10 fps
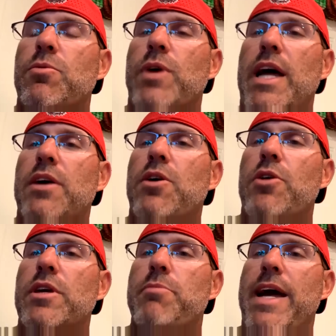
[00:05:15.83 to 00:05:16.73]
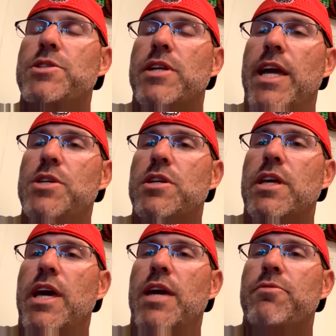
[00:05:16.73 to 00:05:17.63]
what I call the imagination
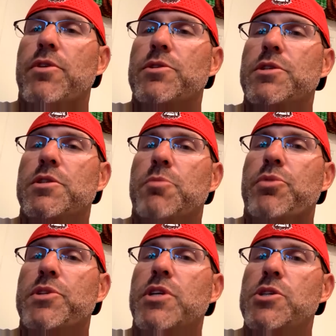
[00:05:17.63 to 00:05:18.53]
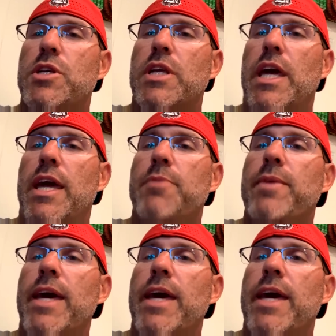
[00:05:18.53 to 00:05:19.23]
game versus the precision game.